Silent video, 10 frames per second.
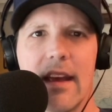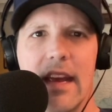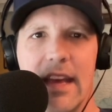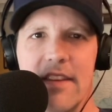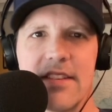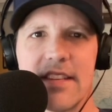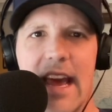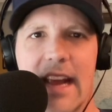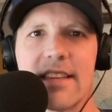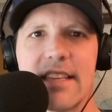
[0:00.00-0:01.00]
in this
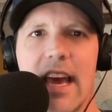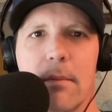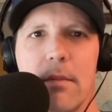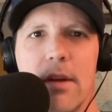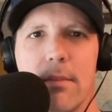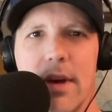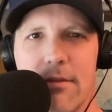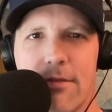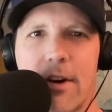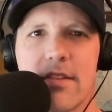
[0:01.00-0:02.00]
next segment.
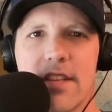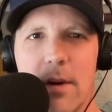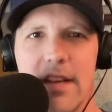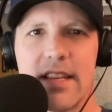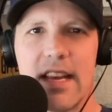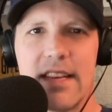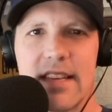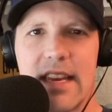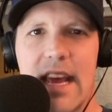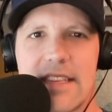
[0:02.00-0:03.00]
But first, I want to tell you
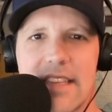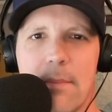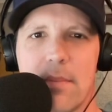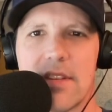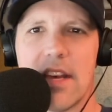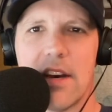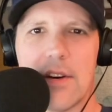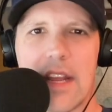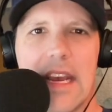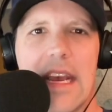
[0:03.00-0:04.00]
today's
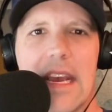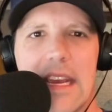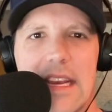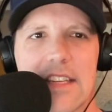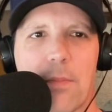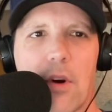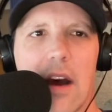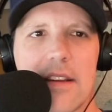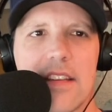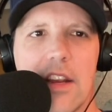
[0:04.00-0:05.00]
episode is
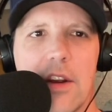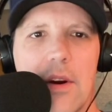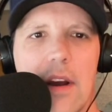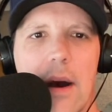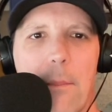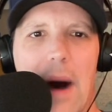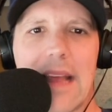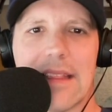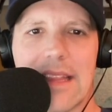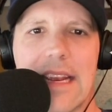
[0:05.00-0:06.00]
brought to you
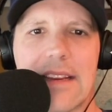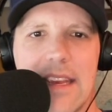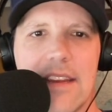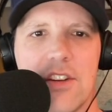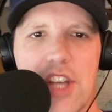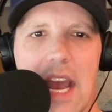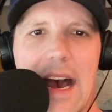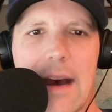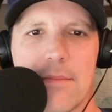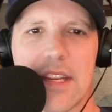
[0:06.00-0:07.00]
by LinkedIn
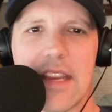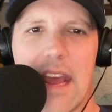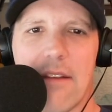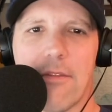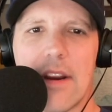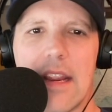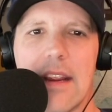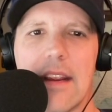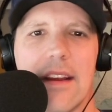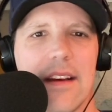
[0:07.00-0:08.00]
Jobs. And
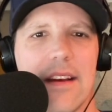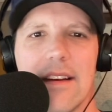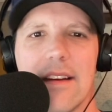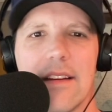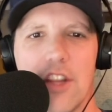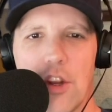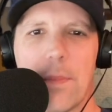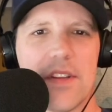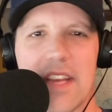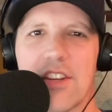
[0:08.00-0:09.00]
every new
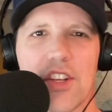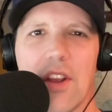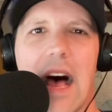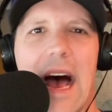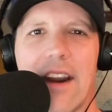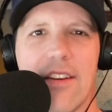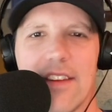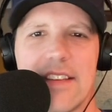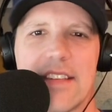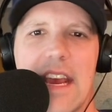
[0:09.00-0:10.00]
potential hire
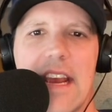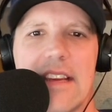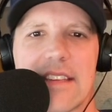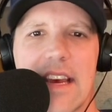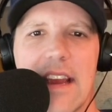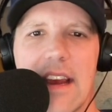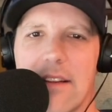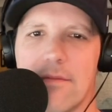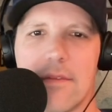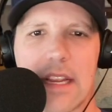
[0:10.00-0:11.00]
these days,
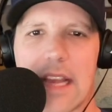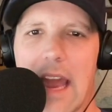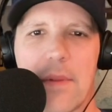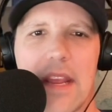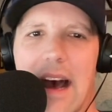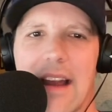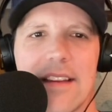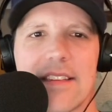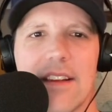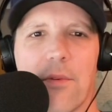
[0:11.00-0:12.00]
I got to be
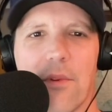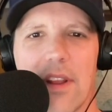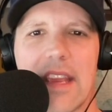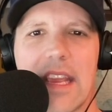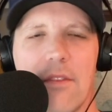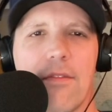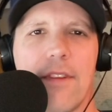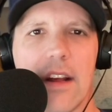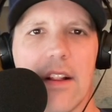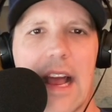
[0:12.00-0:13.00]
honest, it really can
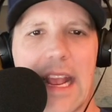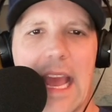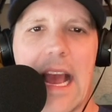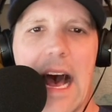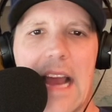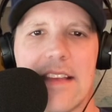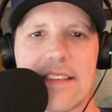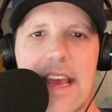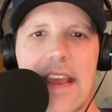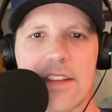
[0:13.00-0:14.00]
feel like a
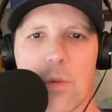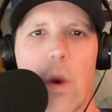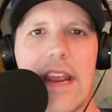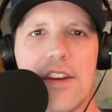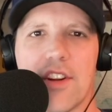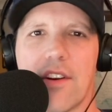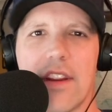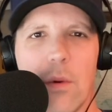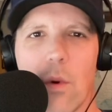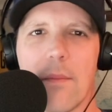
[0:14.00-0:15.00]
high-stakes wager.
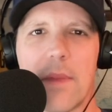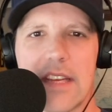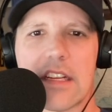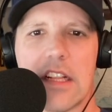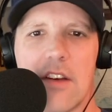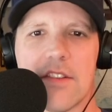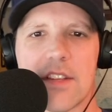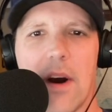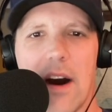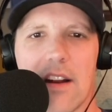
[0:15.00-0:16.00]
You want to be as close
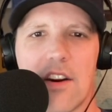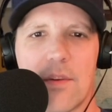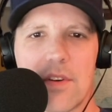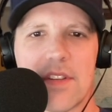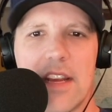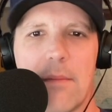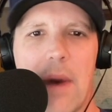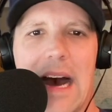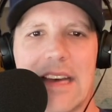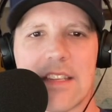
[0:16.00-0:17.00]
to 100%
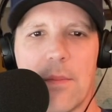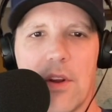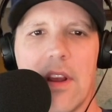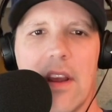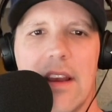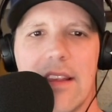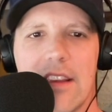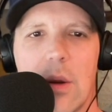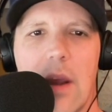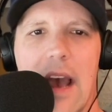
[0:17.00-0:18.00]
possible
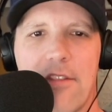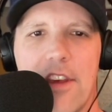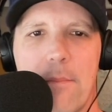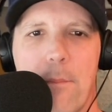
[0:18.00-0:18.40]
that you have the